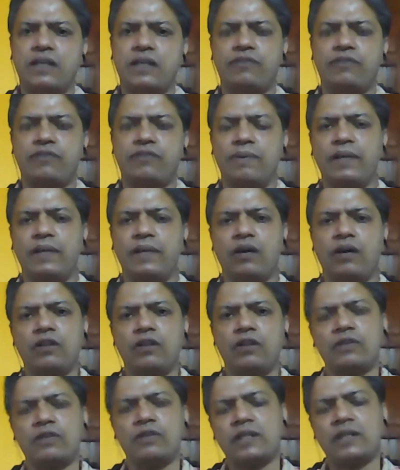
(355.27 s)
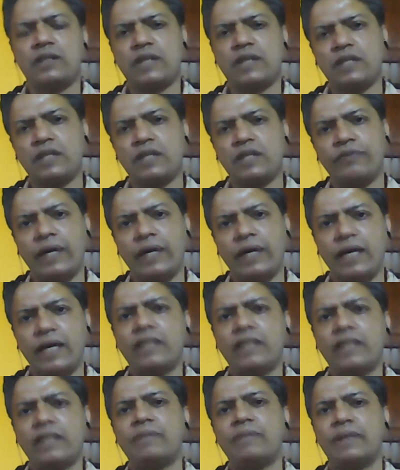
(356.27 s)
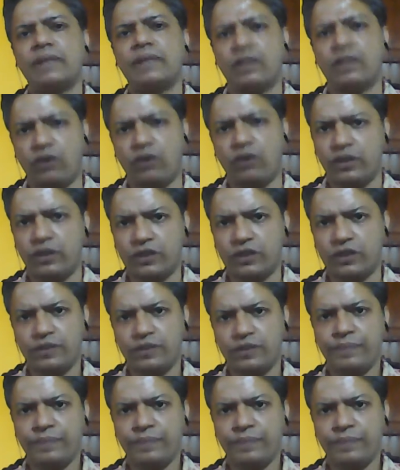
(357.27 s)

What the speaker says: will be also a stage of enlightenment and knowledge,